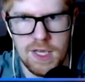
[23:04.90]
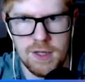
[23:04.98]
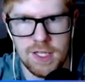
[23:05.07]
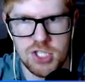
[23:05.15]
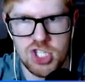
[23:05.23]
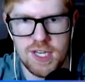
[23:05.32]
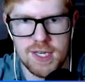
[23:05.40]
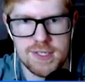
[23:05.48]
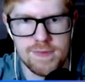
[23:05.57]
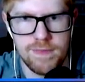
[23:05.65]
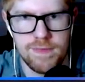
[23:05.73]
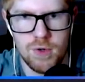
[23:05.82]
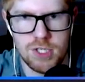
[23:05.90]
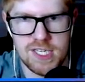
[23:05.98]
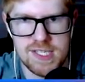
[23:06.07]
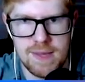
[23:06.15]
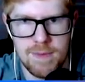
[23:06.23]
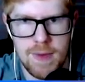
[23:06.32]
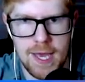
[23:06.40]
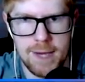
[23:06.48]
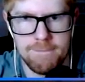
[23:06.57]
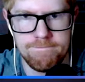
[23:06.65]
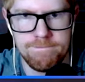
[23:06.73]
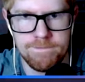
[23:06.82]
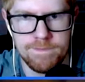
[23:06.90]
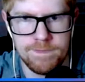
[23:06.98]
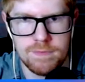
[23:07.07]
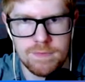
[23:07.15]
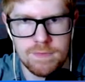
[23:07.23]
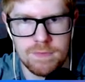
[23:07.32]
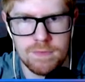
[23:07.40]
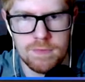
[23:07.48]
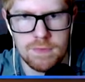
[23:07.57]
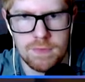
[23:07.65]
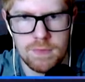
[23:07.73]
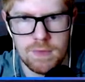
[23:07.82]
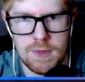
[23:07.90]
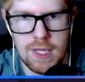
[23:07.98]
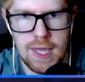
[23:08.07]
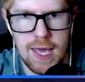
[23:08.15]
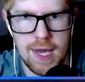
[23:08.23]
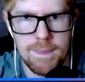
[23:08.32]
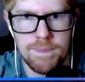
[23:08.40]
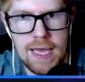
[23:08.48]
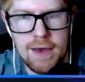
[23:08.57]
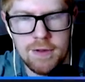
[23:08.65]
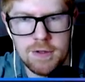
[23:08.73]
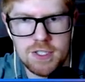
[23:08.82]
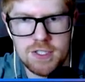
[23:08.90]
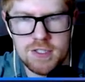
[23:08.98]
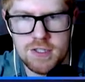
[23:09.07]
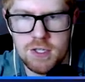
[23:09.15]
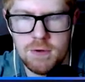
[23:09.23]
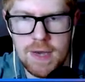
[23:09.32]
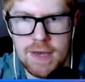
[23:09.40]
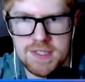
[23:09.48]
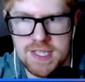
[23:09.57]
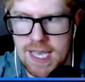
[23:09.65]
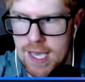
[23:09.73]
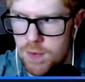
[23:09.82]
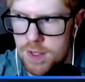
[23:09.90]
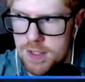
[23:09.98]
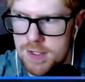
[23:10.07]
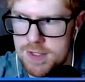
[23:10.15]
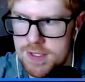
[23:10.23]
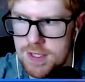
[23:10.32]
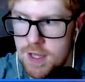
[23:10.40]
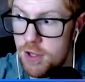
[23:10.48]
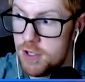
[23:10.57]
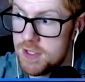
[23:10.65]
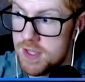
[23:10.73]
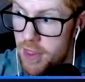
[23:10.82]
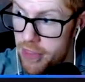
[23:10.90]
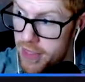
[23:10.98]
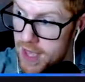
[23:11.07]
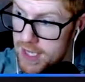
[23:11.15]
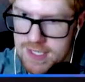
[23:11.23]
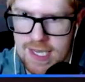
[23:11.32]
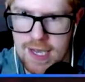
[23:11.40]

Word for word: Unless she does, in which case that'd be bad. Got him. Now there's just two outside ones. There's the this